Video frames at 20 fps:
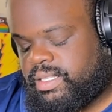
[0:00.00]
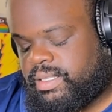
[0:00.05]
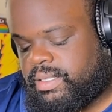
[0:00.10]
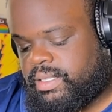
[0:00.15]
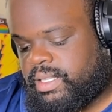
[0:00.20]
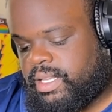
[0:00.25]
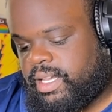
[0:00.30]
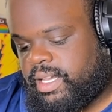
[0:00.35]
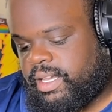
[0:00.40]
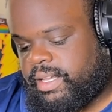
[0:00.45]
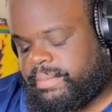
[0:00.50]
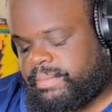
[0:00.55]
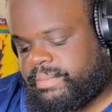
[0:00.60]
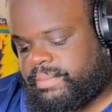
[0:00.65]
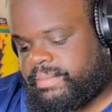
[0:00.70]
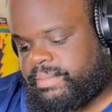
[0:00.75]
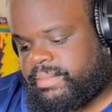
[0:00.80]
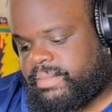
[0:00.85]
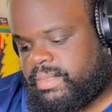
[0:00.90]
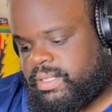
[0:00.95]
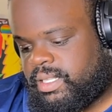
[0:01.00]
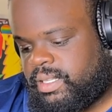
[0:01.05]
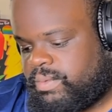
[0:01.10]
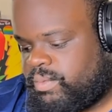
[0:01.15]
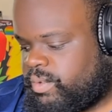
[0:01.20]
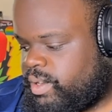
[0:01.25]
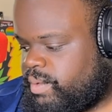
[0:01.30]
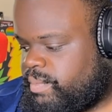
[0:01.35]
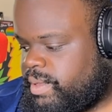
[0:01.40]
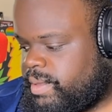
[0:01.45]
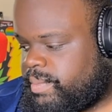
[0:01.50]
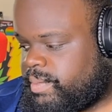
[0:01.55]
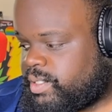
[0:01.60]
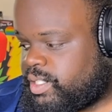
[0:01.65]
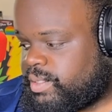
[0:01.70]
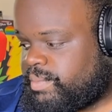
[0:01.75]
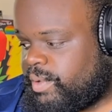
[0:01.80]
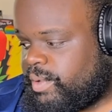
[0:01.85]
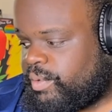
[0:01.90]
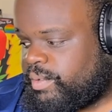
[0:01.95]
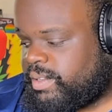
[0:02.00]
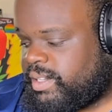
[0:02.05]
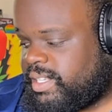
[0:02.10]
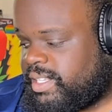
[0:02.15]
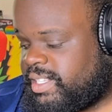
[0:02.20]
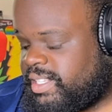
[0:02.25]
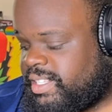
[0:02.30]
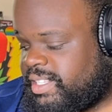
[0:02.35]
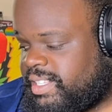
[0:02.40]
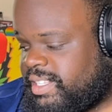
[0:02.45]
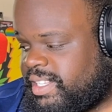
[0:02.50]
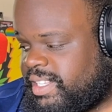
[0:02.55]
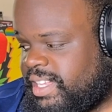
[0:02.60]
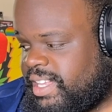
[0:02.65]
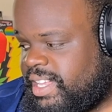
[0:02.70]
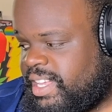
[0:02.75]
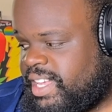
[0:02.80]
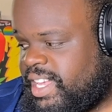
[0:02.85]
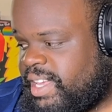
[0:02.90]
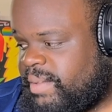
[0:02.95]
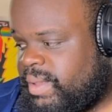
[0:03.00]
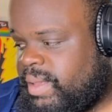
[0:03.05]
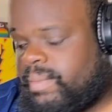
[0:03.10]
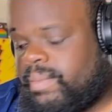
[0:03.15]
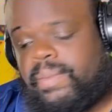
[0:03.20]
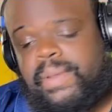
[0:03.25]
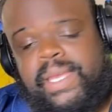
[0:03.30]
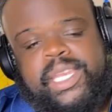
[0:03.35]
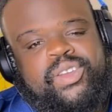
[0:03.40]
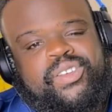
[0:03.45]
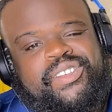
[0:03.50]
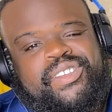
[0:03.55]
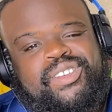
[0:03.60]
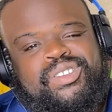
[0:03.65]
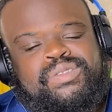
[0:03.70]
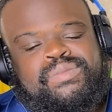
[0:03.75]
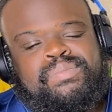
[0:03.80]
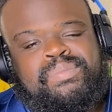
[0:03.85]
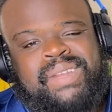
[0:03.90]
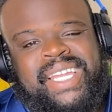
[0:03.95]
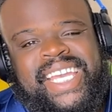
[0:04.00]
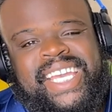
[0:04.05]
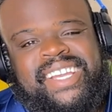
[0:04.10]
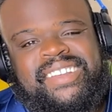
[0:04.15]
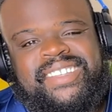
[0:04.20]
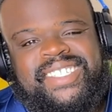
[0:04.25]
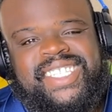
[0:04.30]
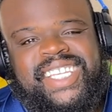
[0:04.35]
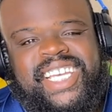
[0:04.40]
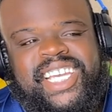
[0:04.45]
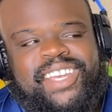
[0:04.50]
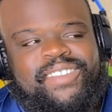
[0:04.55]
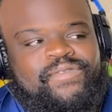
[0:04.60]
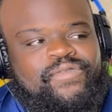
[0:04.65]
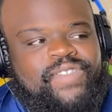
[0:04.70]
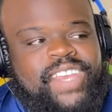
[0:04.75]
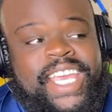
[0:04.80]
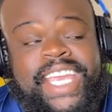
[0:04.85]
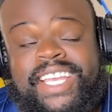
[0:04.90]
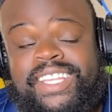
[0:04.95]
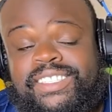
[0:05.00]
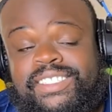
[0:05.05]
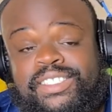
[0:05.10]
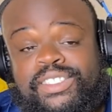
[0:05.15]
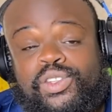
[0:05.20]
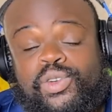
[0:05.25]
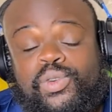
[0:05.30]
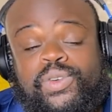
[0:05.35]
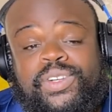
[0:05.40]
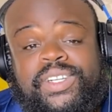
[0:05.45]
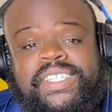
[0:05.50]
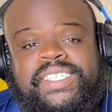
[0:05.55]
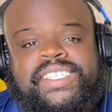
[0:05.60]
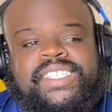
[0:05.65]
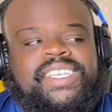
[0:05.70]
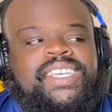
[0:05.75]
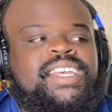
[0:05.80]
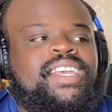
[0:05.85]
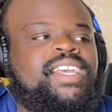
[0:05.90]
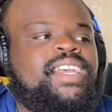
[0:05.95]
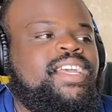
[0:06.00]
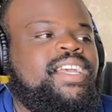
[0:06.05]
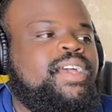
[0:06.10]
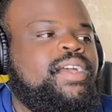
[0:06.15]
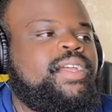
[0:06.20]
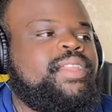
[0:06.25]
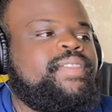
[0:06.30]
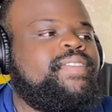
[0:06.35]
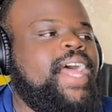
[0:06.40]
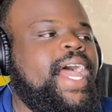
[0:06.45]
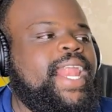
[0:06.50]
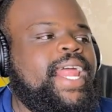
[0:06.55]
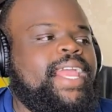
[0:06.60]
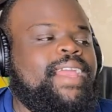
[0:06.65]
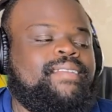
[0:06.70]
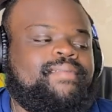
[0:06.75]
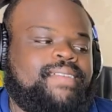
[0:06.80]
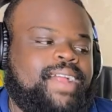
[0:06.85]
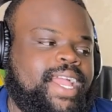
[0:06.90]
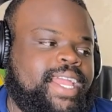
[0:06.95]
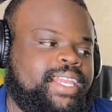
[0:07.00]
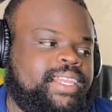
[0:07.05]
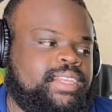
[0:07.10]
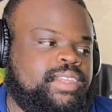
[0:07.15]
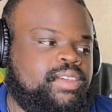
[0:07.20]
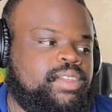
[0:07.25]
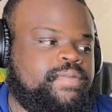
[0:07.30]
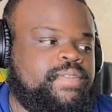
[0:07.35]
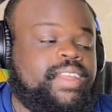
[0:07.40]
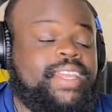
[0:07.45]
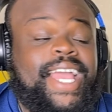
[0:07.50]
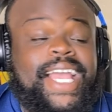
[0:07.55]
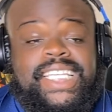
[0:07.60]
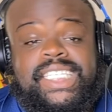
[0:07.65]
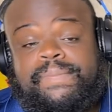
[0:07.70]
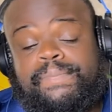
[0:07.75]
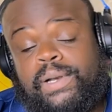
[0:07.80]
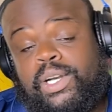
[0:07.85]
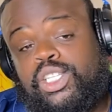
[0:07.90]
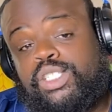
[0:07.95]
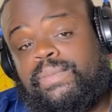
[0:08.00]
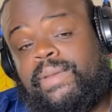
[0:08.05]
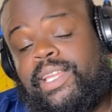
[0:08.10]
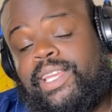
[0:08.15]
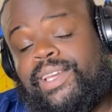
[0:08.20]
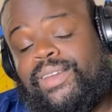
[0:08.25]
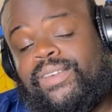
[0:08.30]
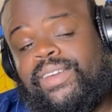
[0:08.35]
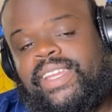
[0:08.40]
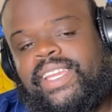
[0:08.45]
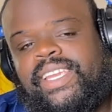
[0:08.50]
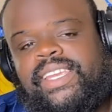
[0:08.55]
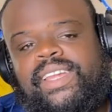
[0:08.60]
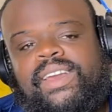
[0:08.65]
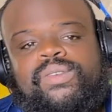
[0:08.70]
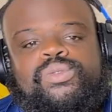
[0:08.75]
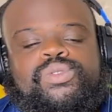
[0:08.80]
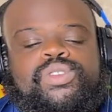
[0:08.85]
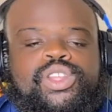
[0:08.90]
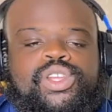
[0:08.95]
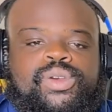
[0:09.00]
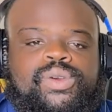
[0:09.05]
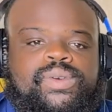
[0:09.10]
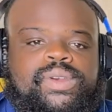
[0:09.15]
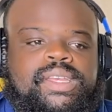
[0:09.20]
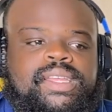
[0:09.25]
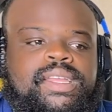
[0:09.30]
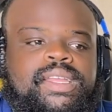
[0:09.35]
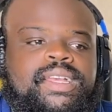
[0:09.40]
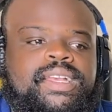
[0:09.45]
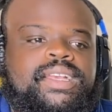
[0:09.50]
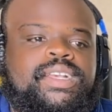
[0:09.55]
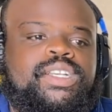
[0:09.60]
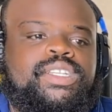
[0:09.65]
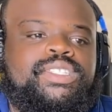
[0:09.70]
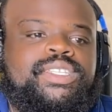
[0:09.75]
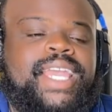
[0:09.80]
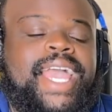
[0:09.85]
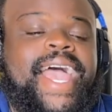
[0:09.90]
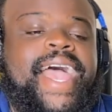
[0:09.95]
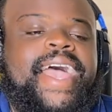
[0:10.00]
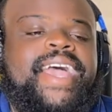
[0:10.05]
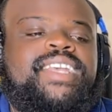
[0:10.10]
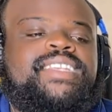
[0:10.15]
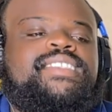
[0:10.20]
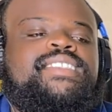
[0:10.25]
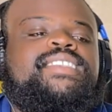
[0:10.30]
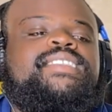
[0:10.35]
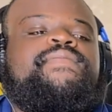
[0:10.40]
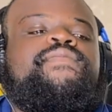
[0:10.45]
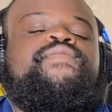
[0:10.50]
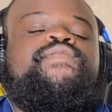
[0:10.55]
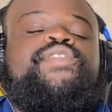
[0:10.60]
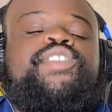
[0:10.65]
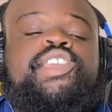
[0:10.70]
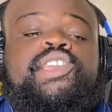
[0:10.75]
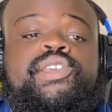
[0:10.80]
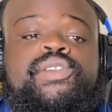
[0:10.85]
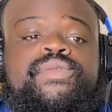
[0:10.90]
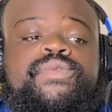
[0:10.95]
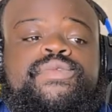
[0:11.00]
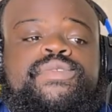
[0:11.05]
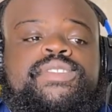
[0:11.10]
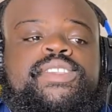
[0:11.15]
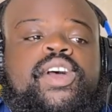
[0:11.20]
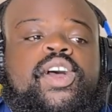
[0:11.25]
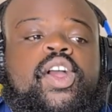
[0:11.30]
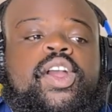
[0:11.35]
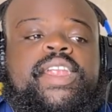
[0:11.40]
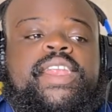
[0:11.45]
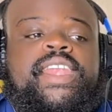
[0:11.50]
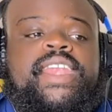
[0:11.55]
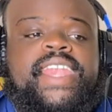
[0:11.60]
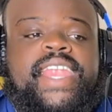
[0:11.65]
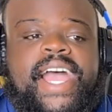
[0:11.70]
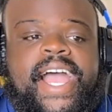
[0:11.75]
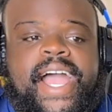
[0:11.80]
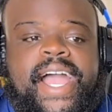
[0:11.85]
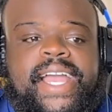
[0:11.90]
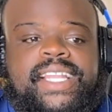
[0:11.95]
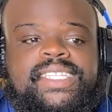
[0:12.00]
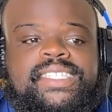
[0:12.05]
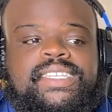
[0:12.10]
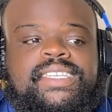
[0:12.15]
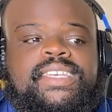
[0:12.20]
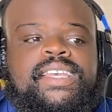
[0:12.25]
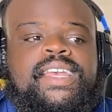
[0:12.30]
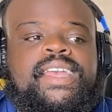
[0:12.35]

Uh, where do people smoke? People be doing those blinkers in convenience stores. That ain't right, dude. If you're not supposed to be doing it, don't do it. Guys, views are not